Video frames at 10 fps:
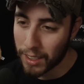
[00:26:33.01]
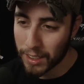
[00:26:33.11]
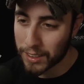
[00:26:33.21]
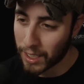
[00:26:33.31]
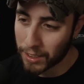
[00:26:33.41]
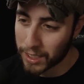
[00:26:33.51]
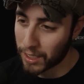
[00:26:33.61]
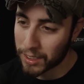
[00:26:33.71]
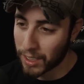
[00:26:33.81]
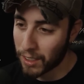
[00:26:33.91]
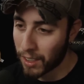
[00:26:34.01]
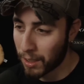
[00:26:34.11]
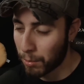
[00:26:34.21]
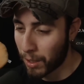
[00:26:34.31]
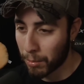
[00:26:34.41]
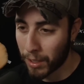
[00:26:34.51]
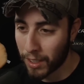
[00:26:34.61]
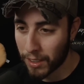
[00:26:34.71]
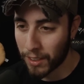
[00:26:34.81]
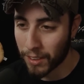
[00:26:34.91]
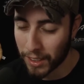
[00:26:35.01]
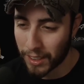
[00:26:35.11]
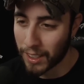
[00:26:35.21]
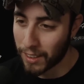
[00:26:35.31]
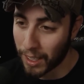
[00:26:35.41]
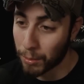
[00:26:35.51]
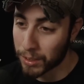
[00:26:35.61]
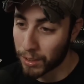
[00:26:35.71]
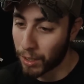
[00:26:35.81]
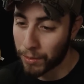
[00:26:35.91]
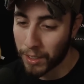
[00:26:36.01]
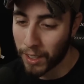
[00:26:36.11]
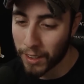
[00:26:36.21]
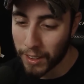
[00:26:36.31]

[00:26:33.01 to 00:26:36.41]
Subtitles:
et cetera, et cetera, et cetera, blah blah." Like that was a rough day.